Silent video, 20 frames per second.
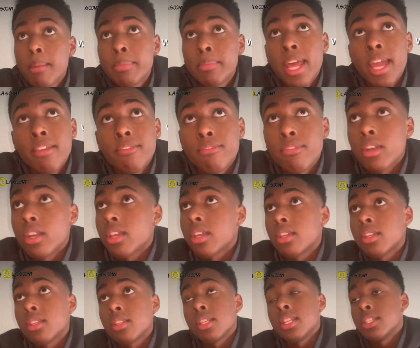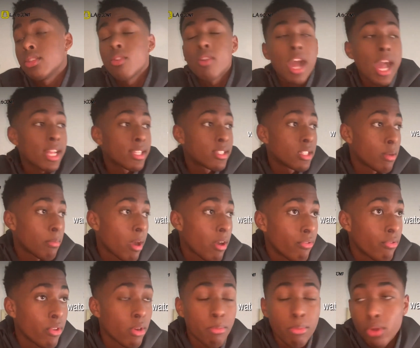I'm like, fuck it. It's over. I tell
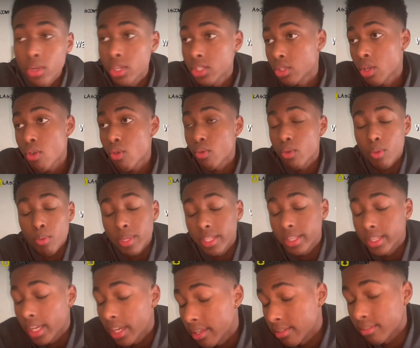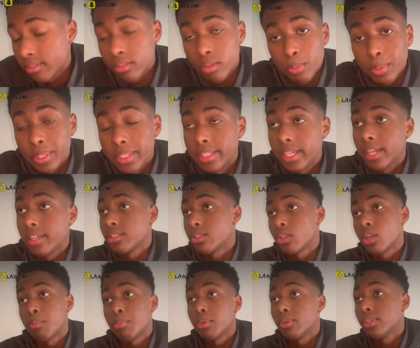my friend, bro, it's over. We done. We done.
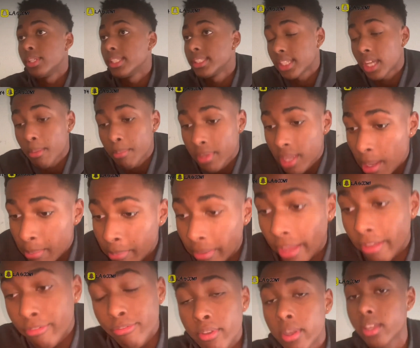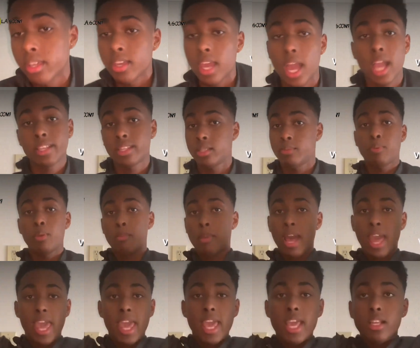So the police come in. I'm like, fuck it. I just put
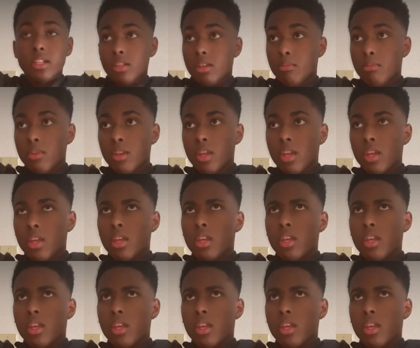my hands up.